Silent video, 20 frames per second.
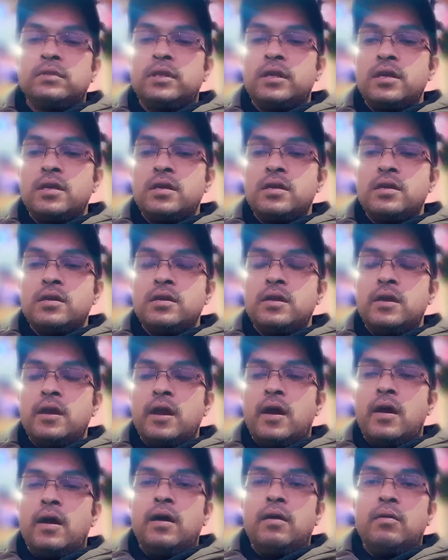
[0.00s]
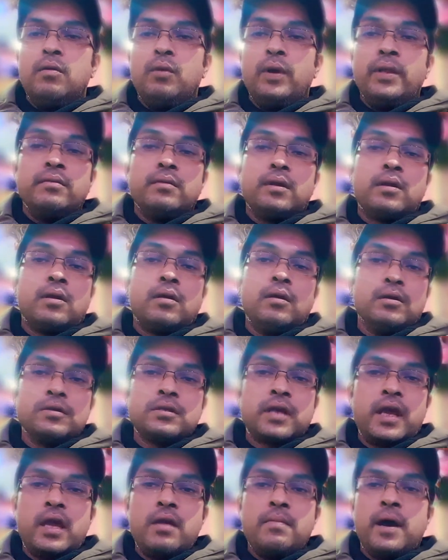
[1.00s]
the when the
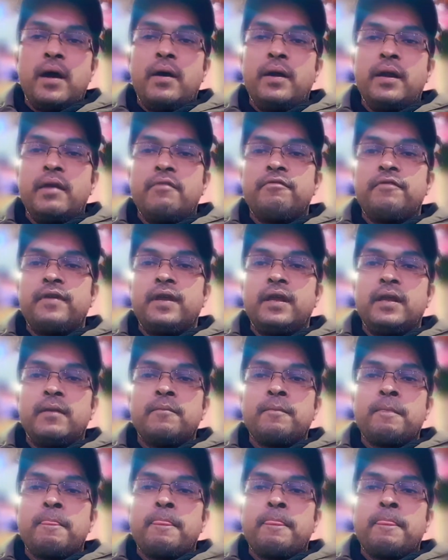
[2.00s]
cars came out and everything.